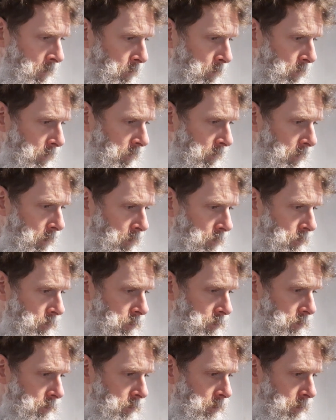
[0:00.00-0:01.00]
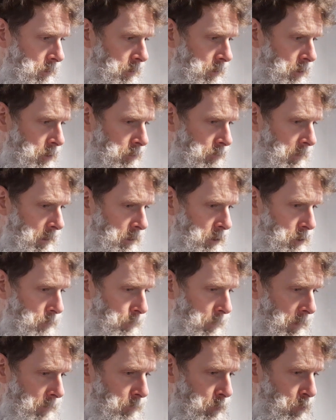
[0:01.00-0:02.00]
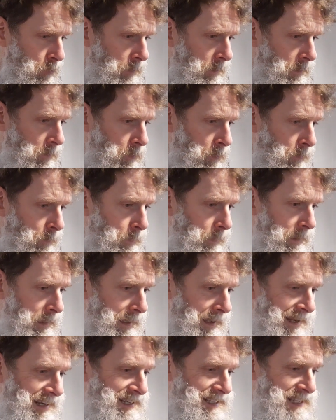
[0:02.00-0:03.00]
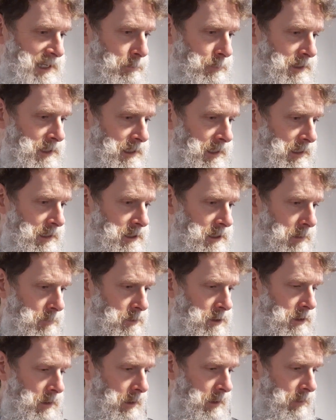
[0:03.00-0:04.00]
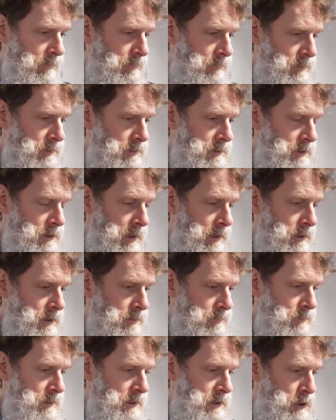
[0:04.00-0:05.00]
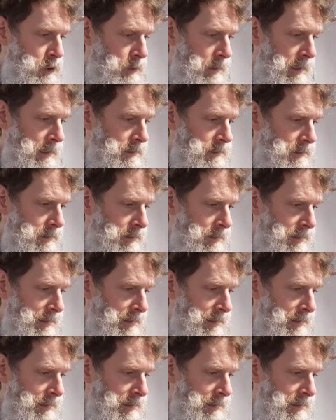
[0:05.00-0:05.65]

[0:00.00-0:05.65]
But those crushed by boarding will be exhibiting some signs of distress,